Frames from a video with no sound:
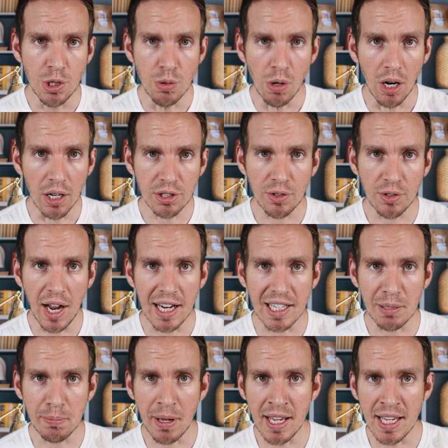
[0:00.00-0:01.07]
you also had
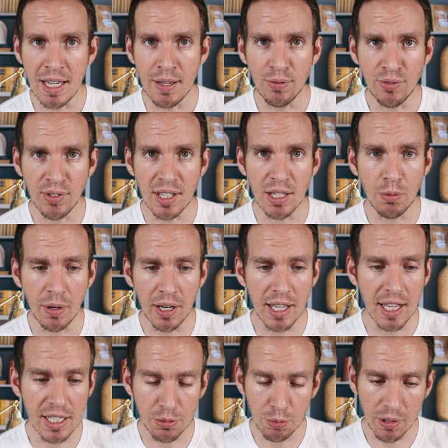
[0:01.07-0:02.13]
to pay a fee
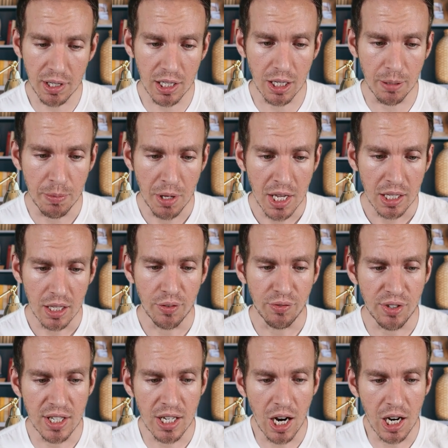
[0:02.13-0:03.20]
as well. The
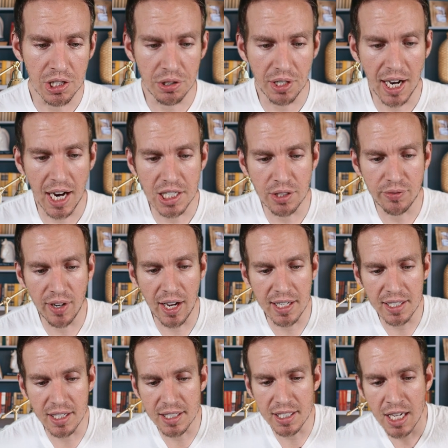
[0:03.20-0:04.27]
fee on your cash
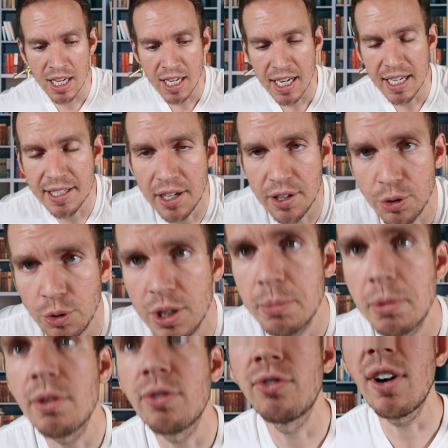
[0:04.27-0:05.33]
advances is either going to
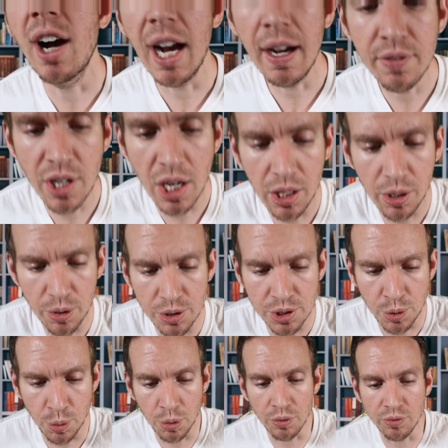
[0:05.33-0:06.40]
be
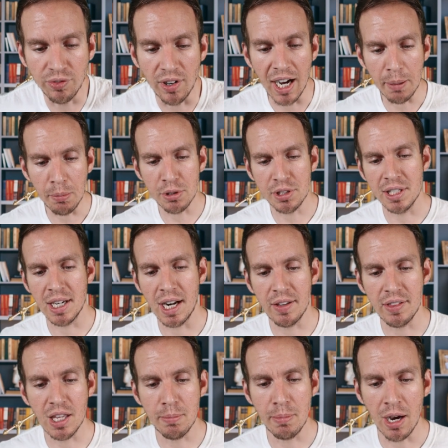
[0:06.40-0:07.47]
$5 or 5%
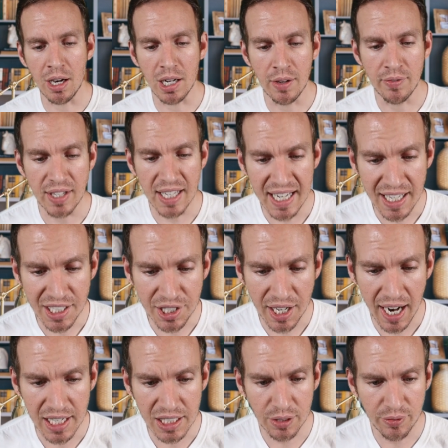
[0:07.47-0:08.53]
of the amount of each
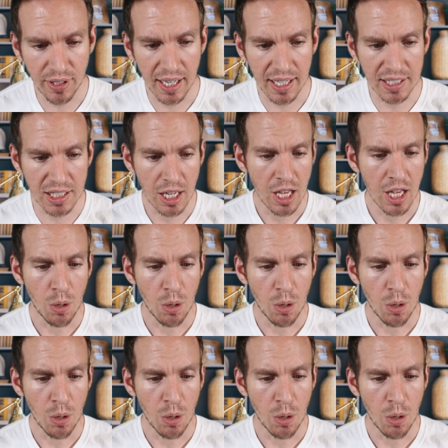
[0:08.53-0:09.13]
cash advance,